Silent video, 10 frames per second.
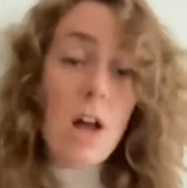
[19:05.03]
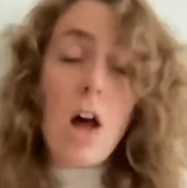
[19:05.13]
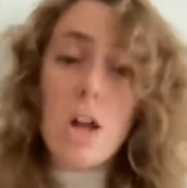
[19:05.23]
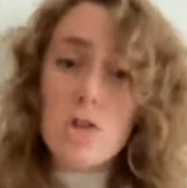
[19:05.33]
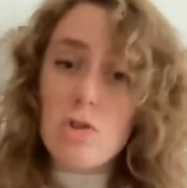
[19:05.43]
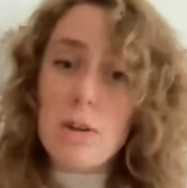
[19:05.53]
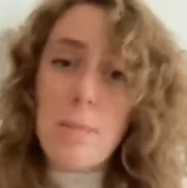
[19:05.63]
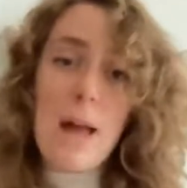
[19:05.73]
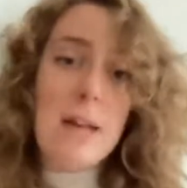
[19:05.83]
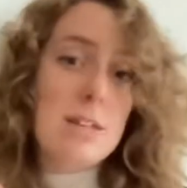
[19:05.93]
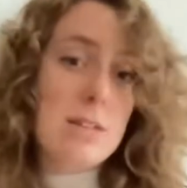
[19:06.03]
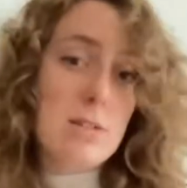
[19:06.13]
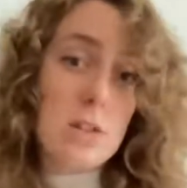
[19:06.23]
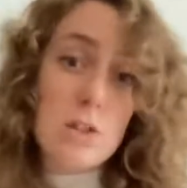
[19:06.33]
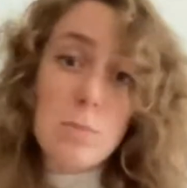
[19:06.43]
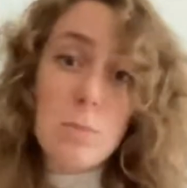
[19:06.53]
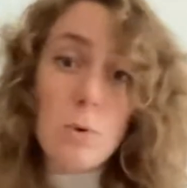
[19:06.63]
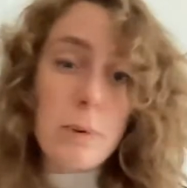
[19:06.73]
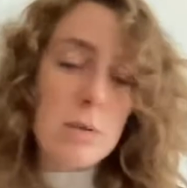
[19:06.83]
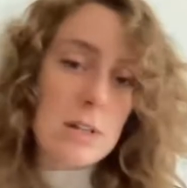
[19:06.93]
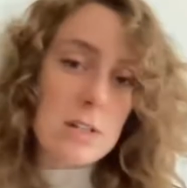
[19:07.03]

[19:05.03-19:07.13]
high street banks to small building